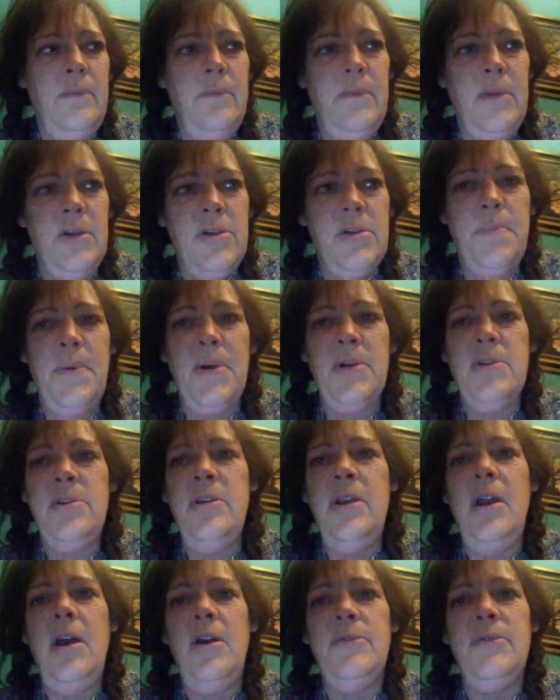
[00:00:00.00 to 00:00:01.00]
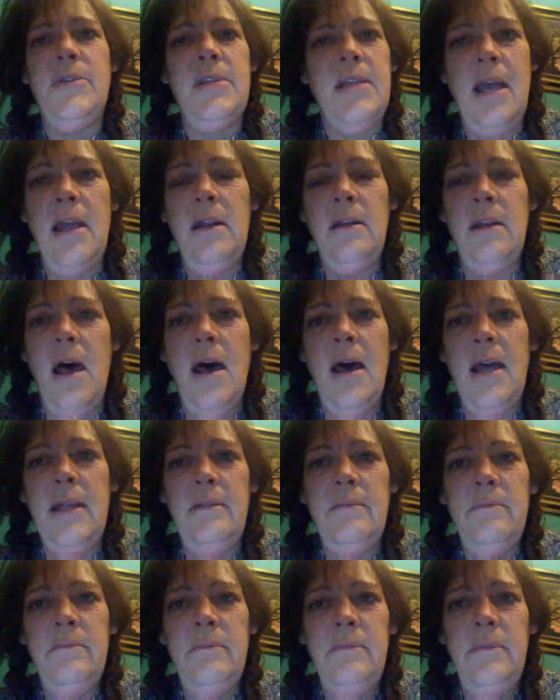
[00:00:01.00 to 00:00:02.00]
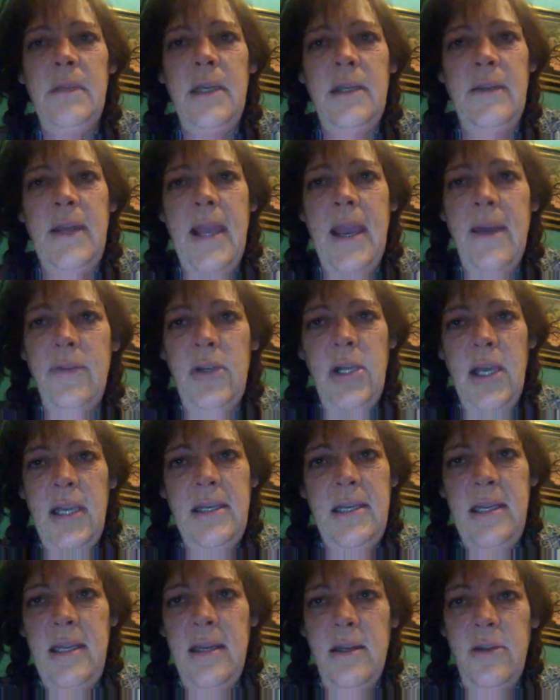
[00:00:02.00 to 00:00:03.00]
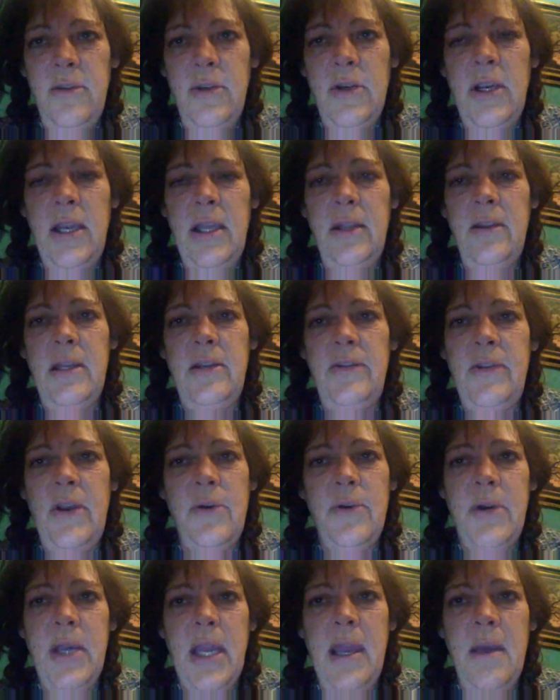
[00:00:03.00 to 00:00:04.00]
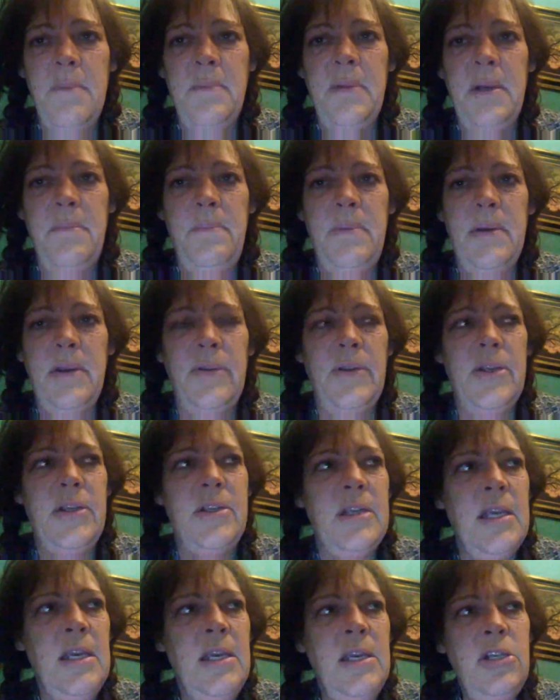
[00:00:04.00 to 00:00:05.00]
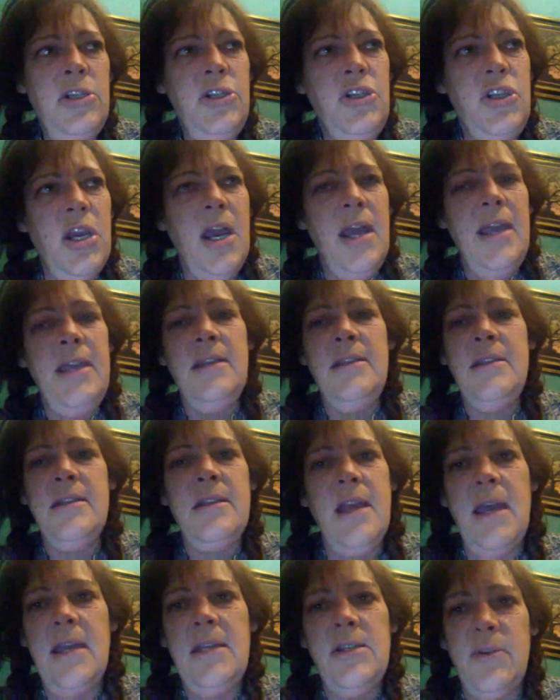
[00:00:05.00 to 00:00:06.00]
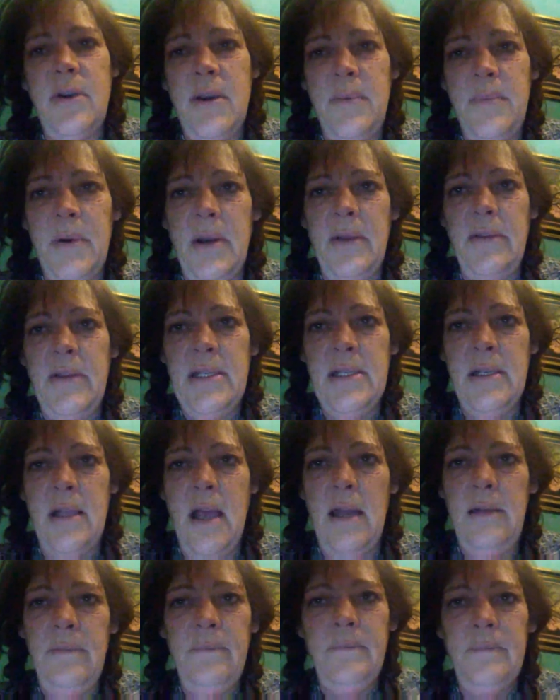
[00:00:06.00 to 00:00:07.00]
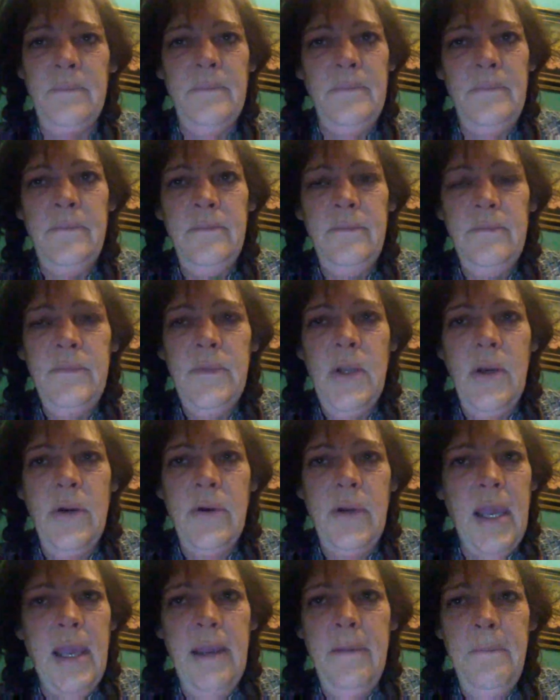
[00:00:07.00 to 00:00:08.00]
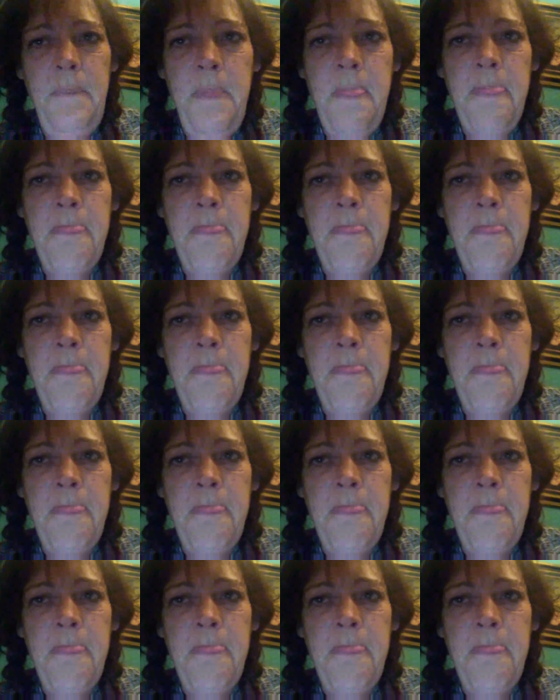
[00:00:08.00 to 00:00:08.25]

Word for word: there's a person that owns that lot and they have an idea in their head. And they say, okay, I'm going to build this giant skyscraper on this lot. Okay,